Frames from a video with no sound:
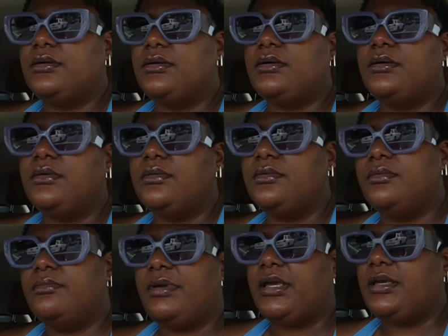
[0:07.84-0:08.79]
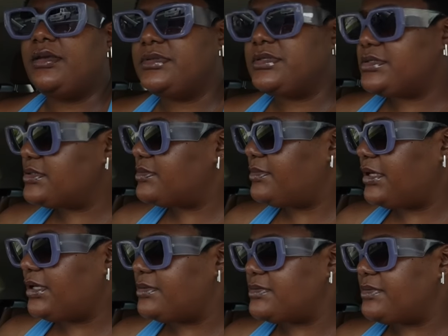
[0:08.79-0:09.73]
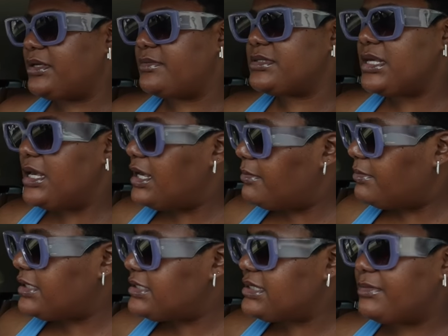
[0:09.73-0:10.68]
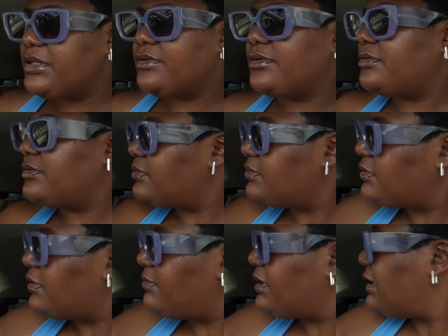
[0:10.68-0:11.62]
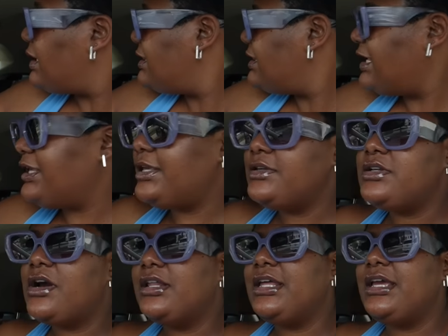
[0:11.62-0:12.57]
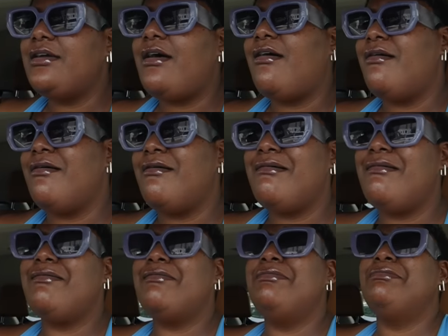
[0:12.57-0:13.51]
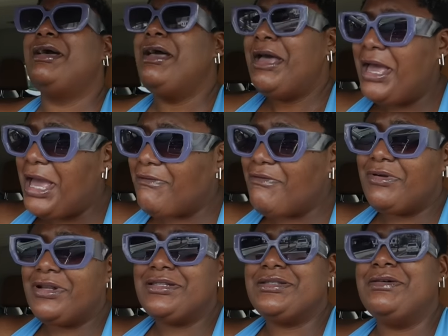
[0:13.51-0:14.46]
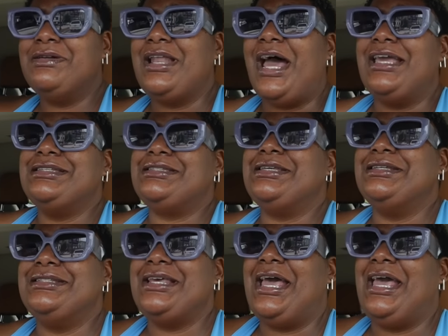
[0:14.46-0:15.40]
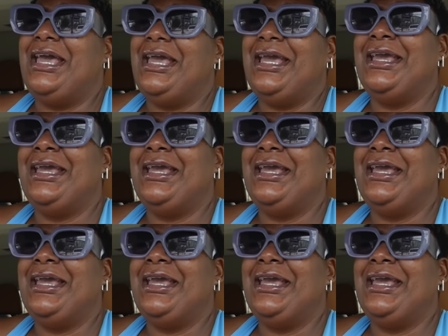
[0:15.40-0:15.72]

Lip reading: Oh, babes, please let me through. Love you. Thank you, darling. Oh, everyone is so nice today.